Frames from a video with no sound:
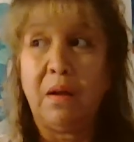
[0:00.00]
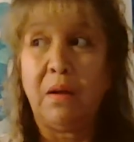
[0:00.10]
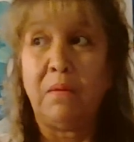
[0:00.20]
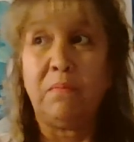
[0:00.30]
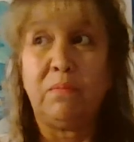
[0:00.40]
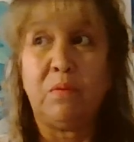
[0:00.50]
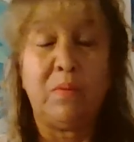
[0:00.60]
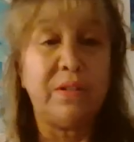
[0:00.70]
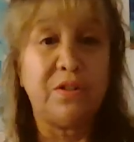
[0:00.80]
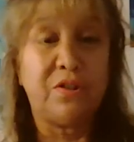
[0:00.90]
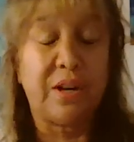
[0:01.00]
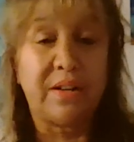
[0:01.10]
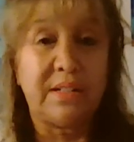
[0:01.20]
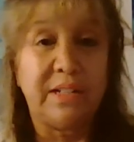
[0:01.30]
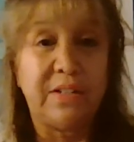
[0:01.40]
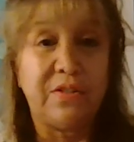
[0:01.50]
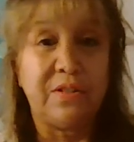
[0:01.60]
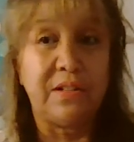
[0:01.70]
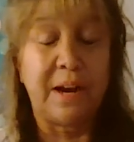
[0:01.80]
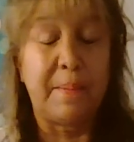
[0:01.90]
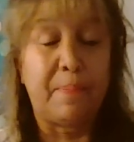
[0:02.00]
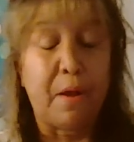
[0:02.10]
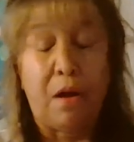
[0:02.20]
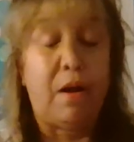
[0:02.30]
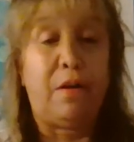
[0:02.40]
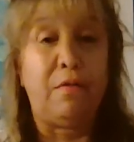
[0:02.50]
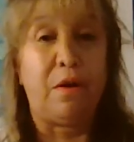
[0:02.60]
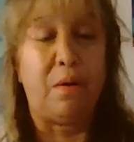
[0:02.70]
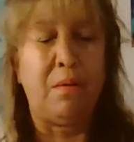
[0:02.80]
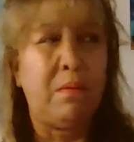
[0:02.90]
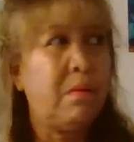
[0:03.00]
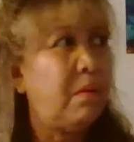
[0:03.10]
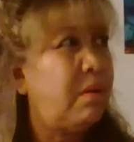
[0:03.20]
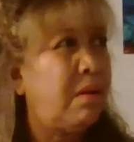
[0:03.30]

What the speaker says: Well, what's your child's teacher's name? I don't know.